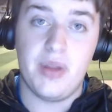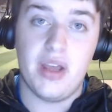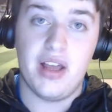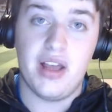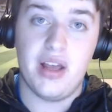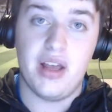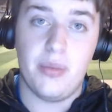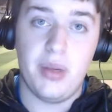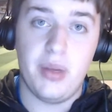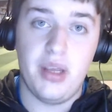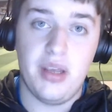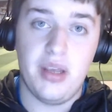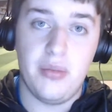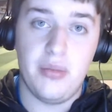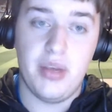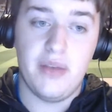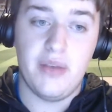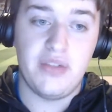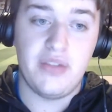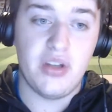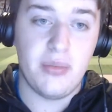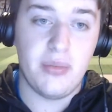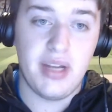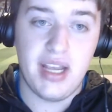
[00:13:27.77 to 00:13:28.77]
Uh, we, we
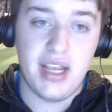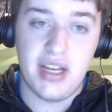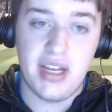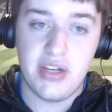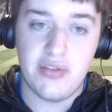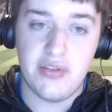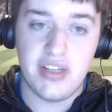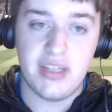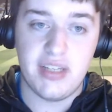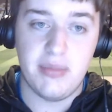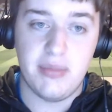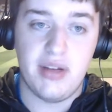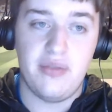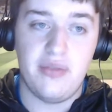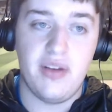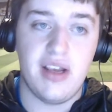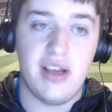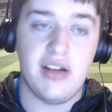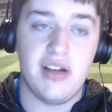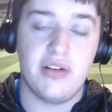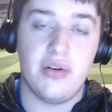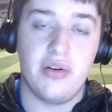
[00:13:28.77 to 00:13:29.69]
have too many injuries in midfield.